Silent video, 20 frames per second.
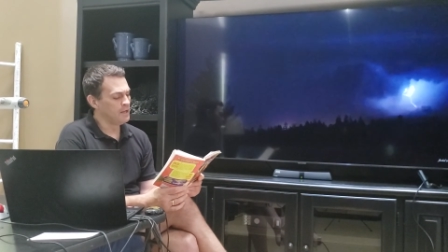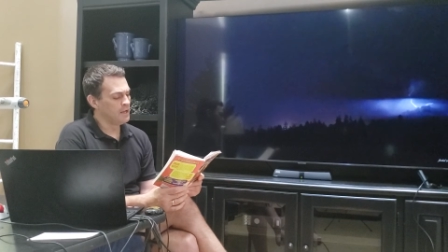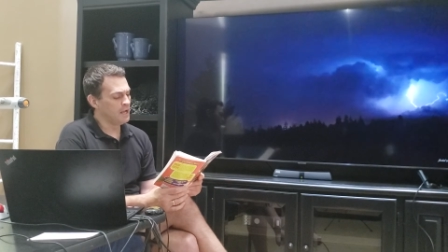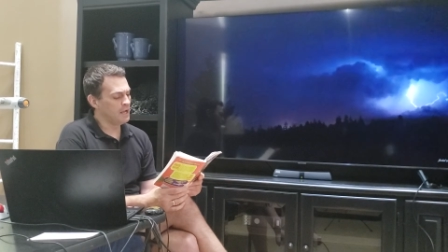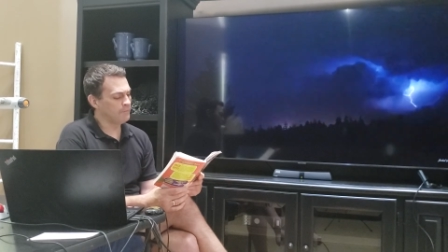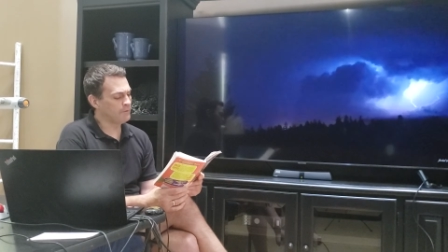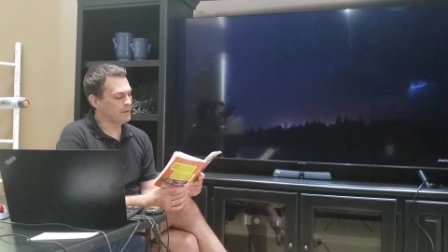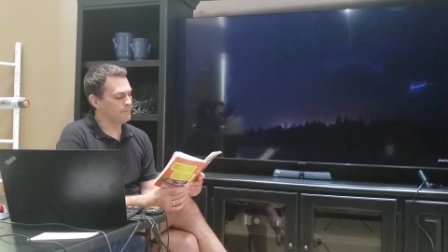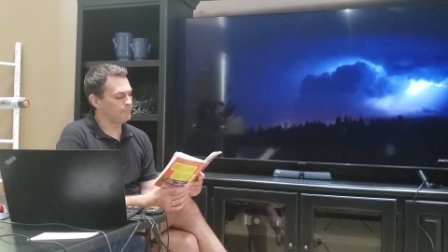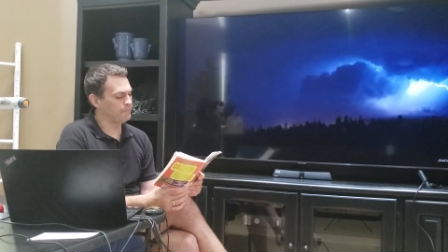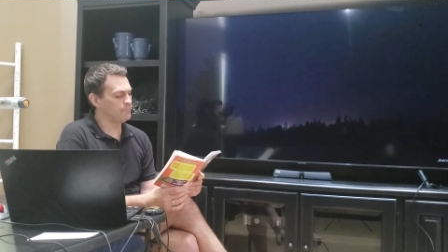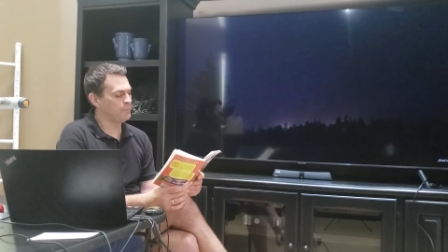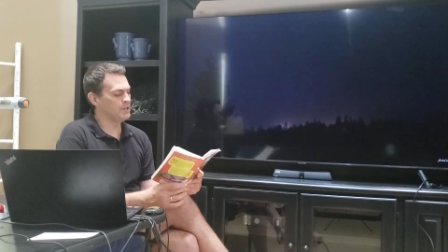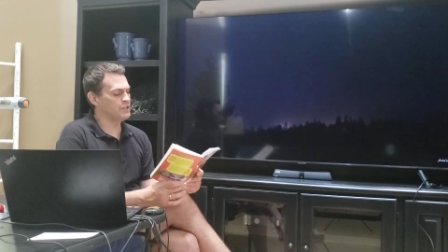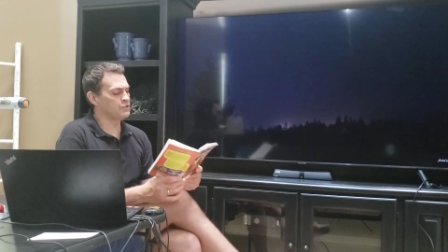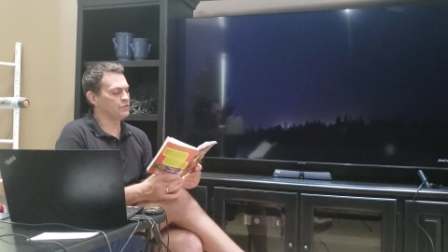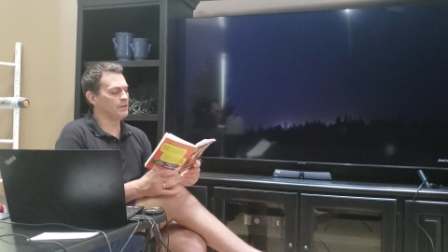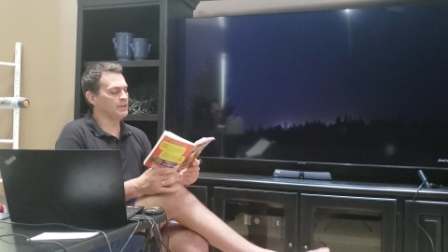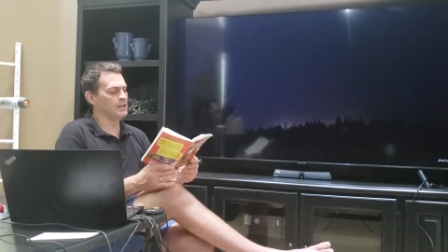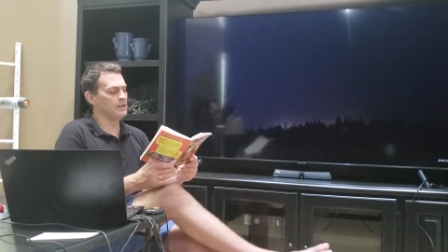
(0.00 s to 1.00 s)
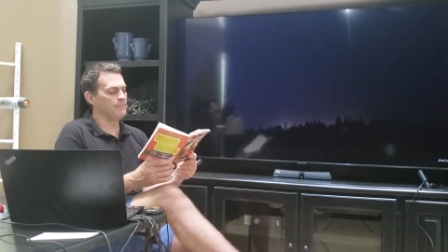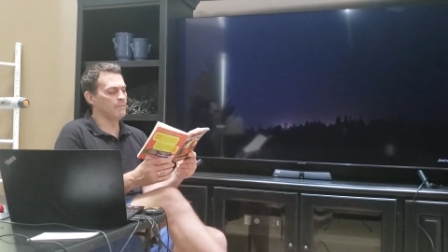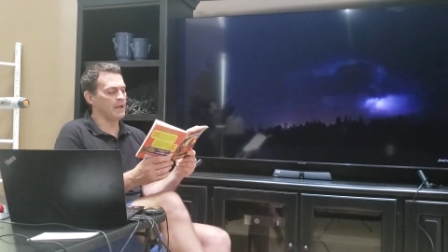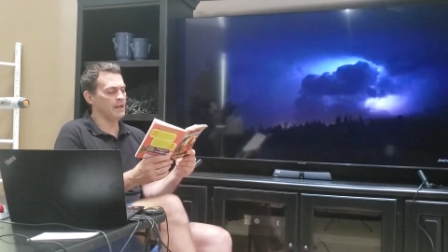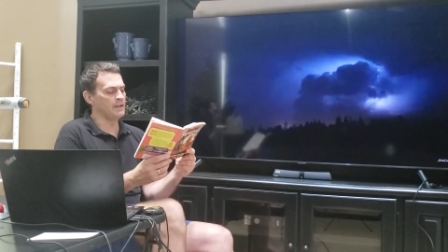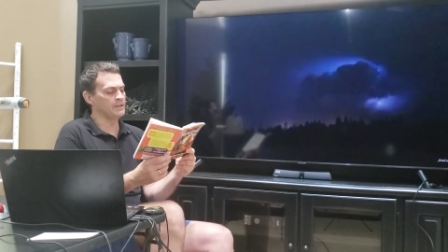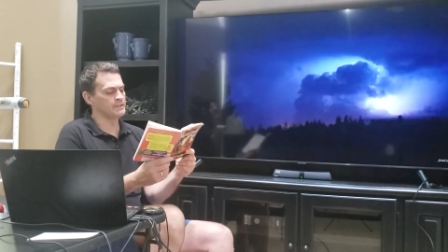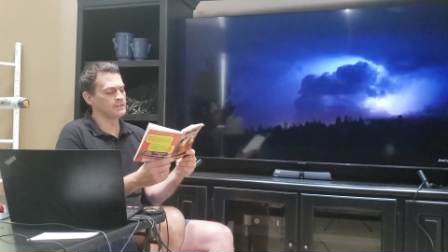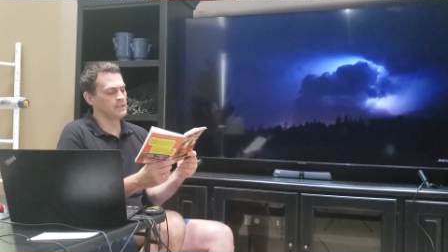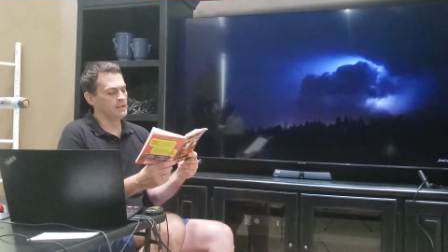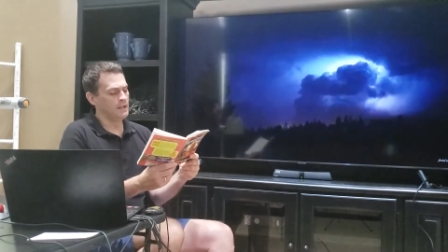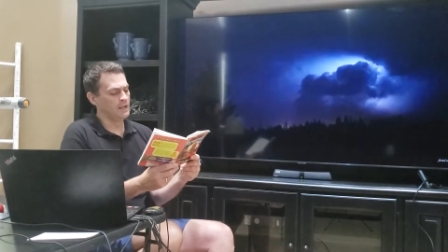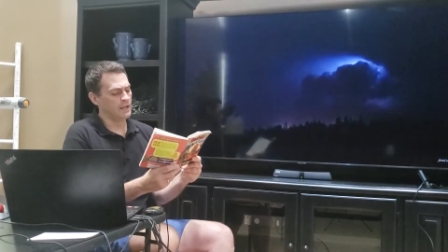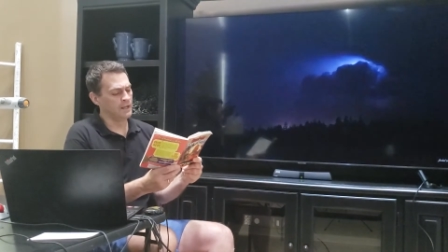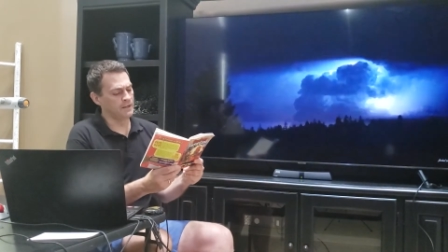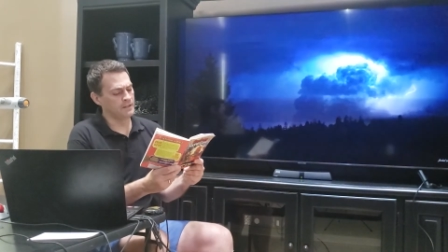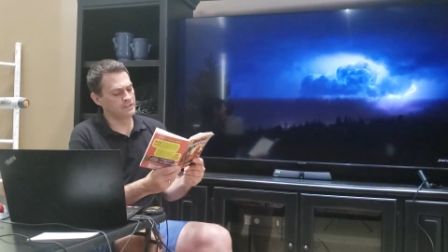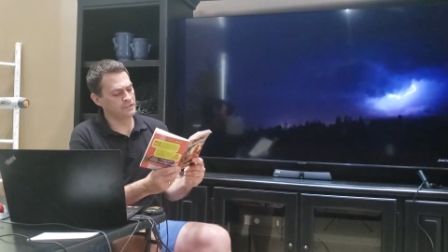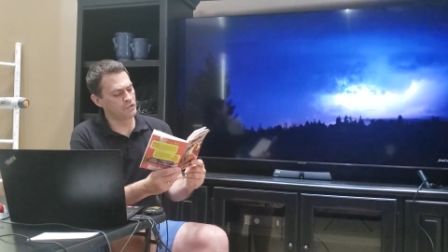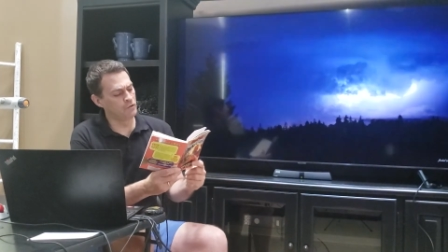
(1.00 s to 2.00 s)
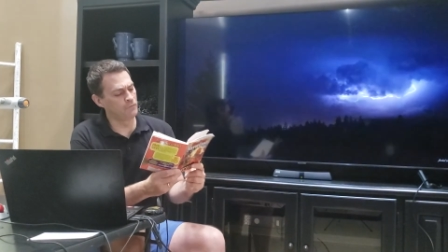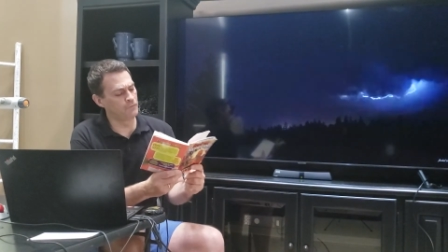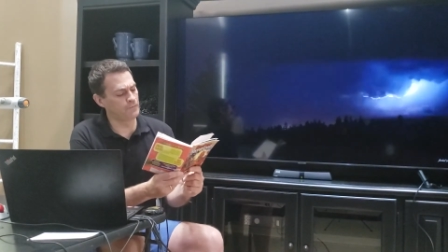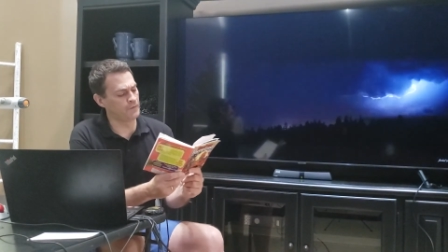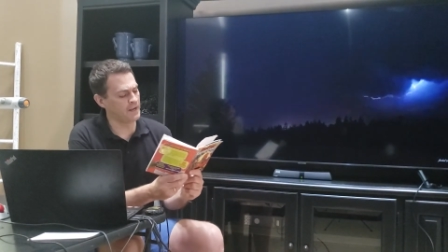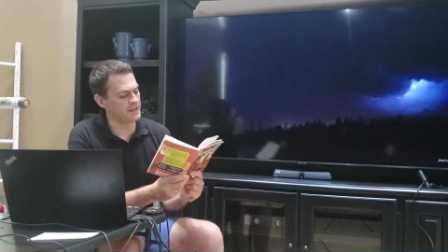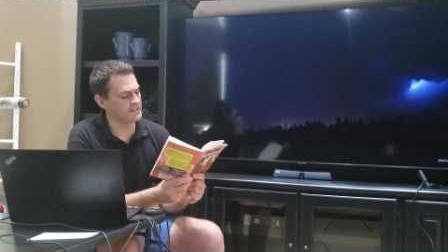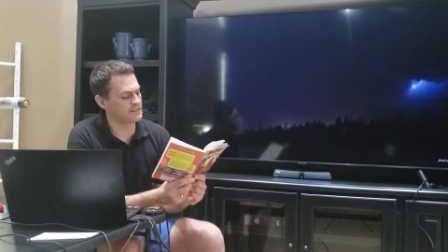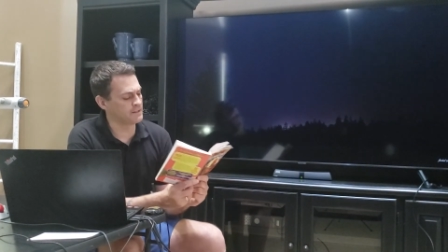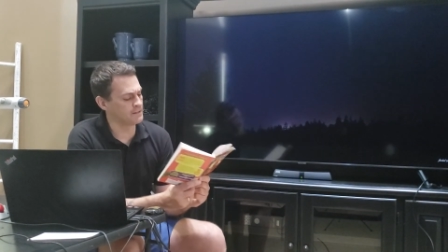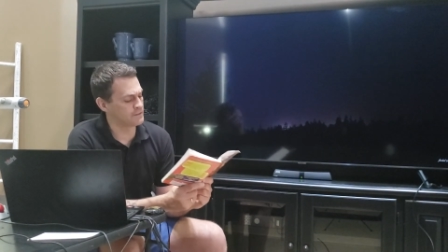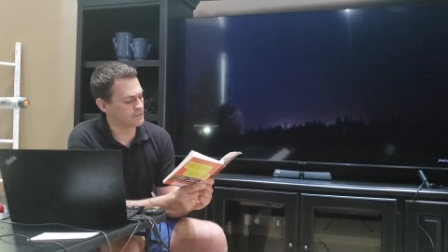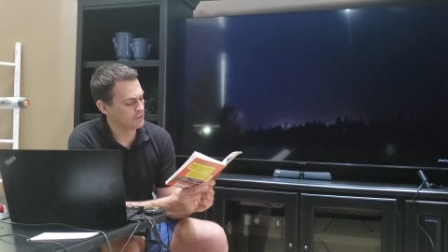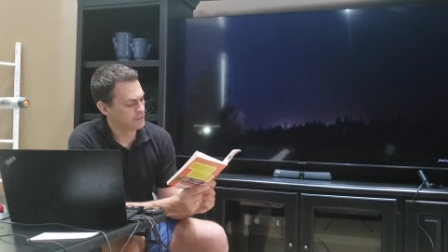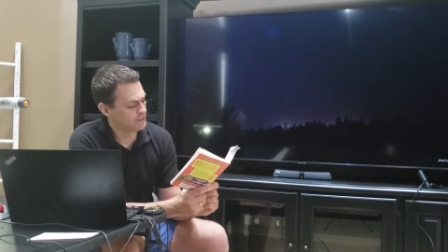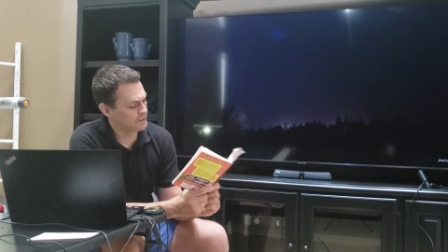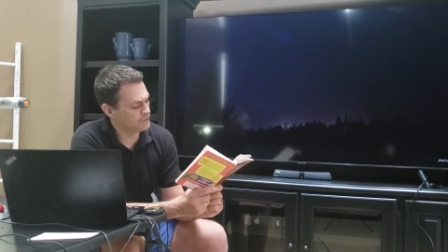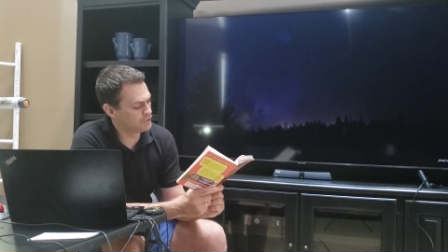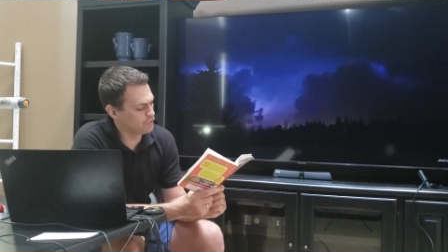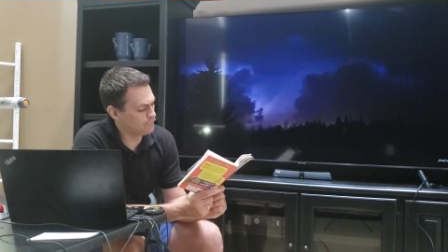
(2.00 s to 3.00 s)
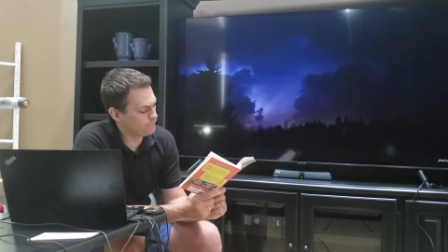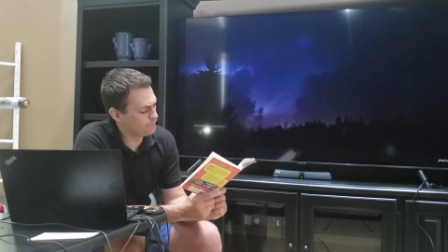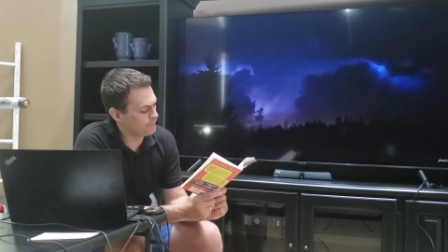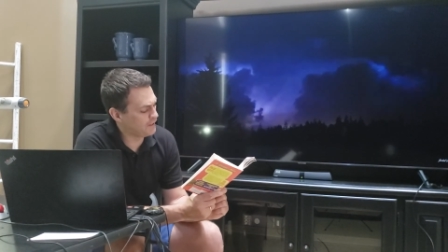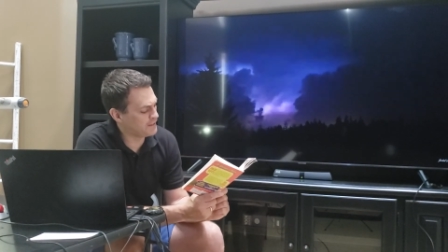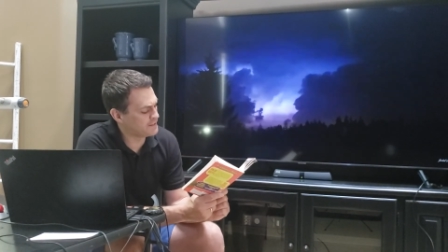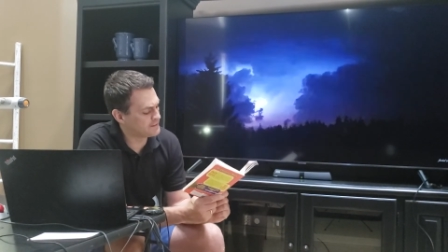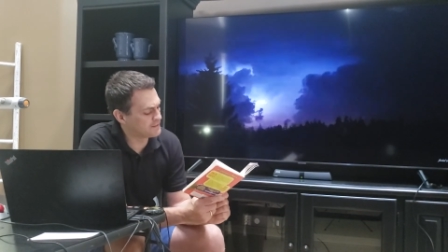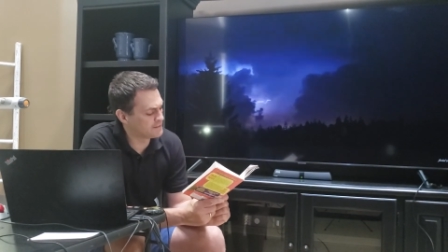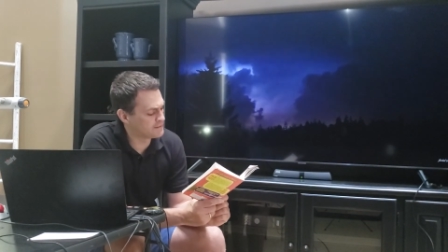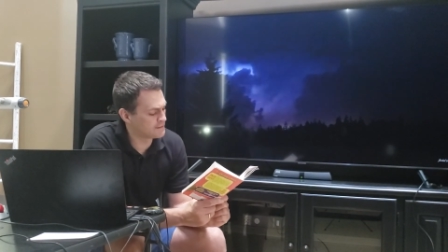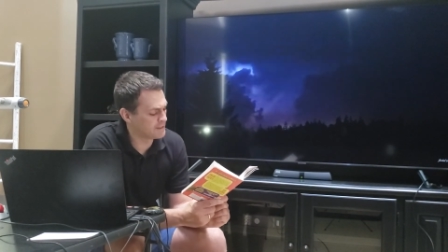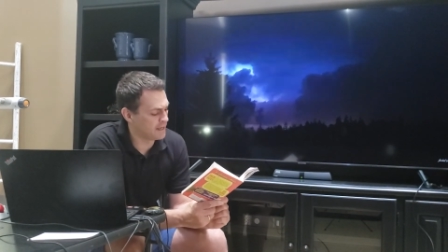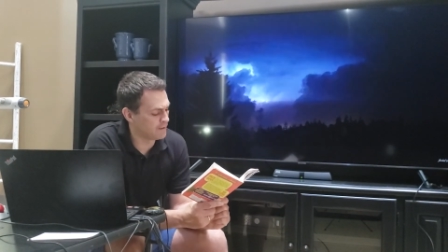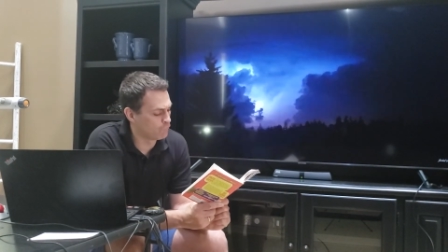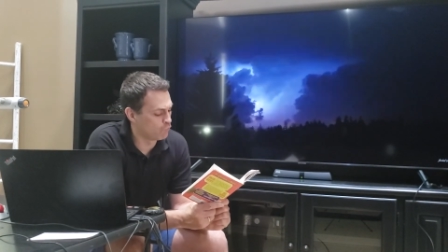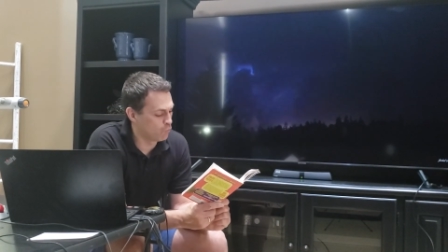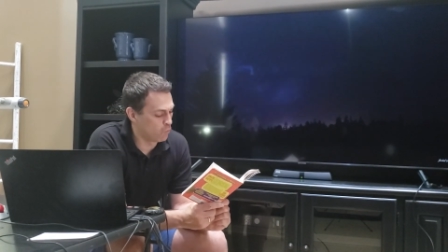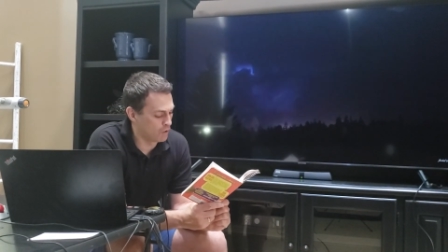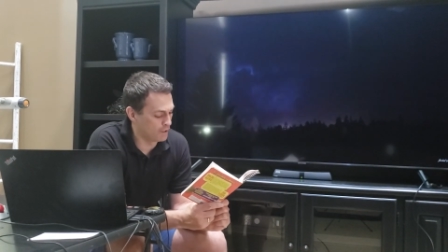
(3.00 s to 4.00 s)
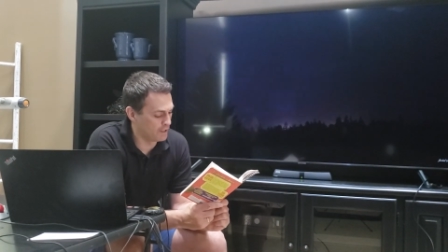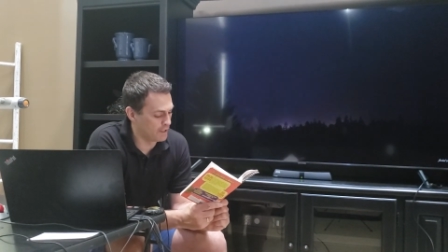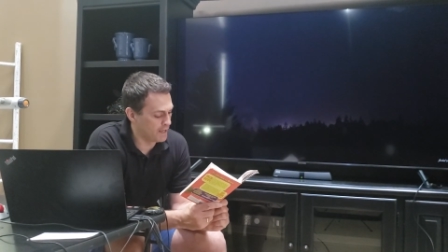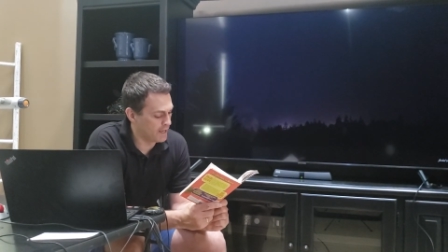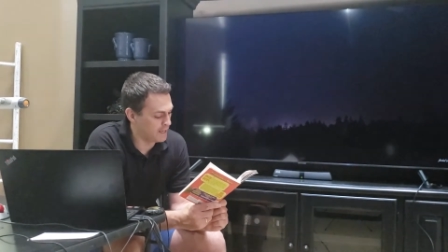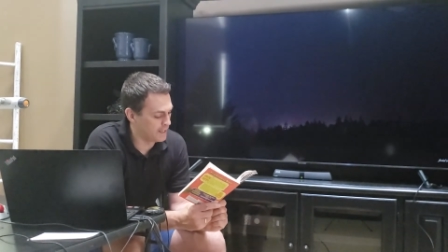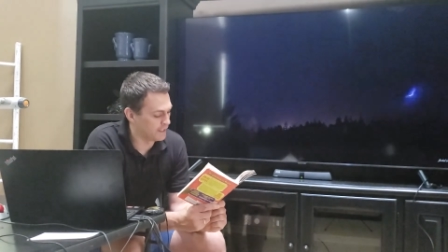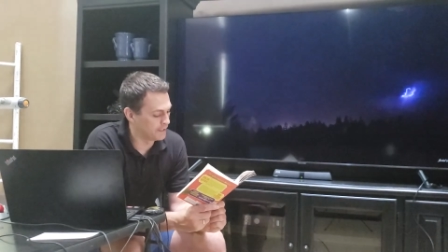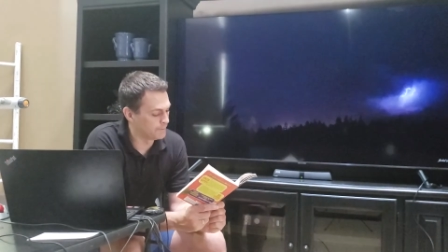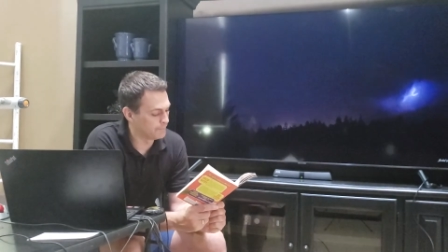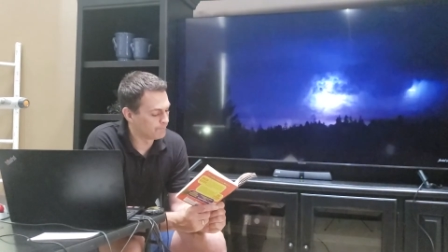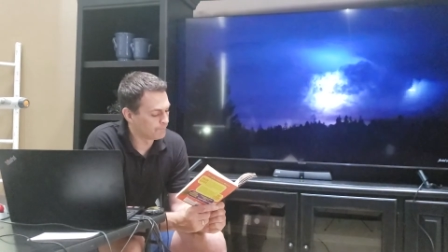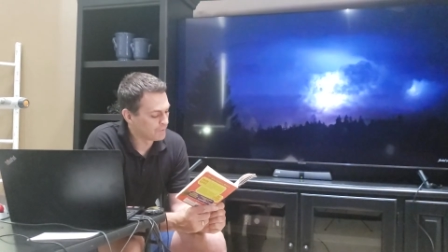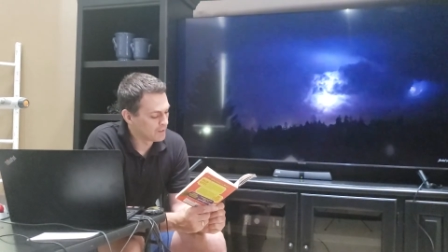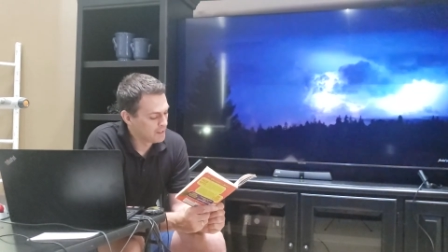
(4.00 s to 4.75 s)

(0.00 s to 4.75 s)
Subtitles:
I kept picturing the menace and his 2 faces, the 2 faces on one head.